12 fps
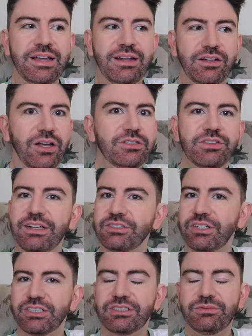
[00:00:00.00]
loads of things
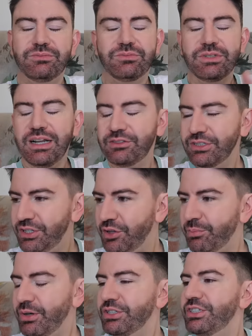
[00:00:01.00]
like electric
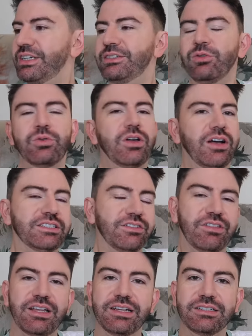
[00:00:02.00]
toothbrushes, all kinds
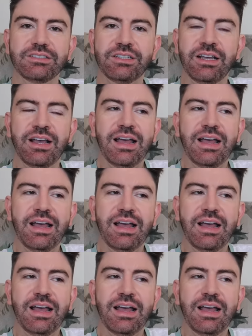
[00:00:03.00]
of things.